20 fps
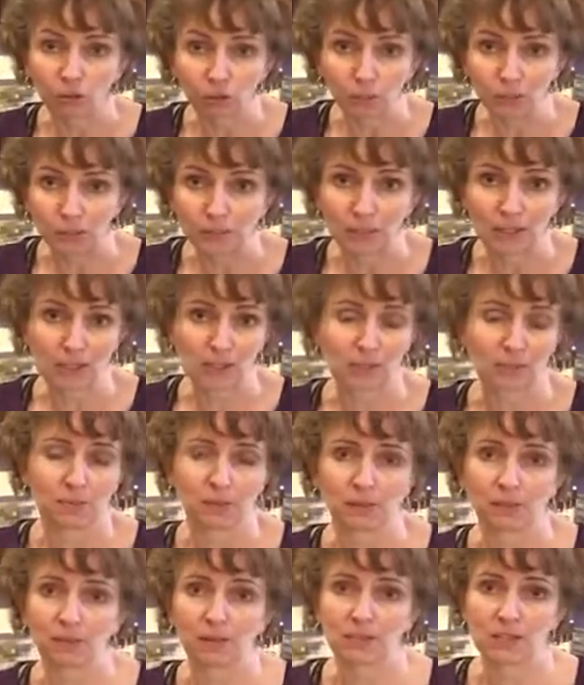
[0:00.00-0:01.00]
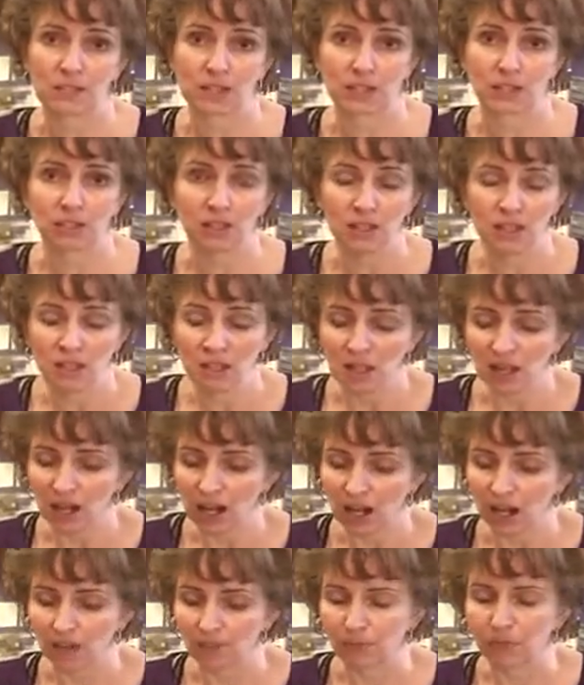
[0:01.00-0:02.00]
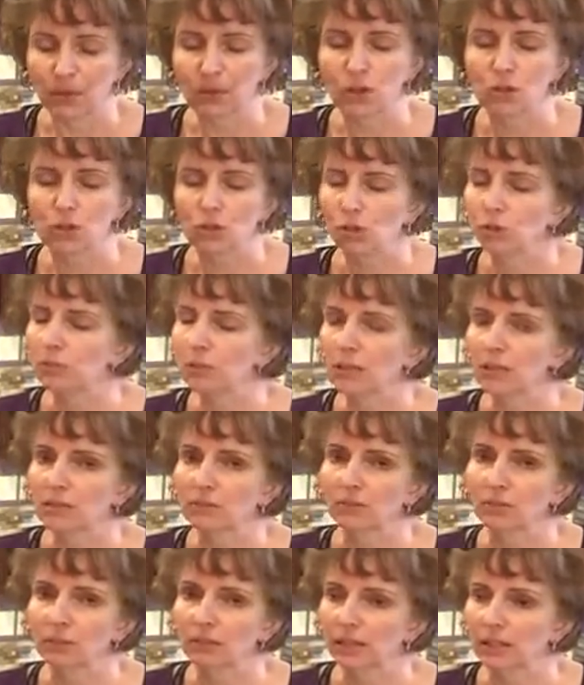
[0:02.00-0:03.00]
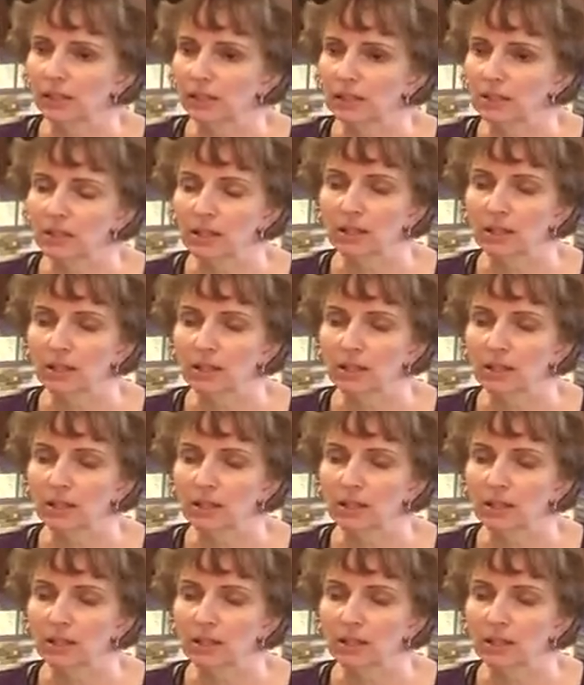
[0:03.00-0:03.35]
20 minutes in the microwave and done. There are so many different things.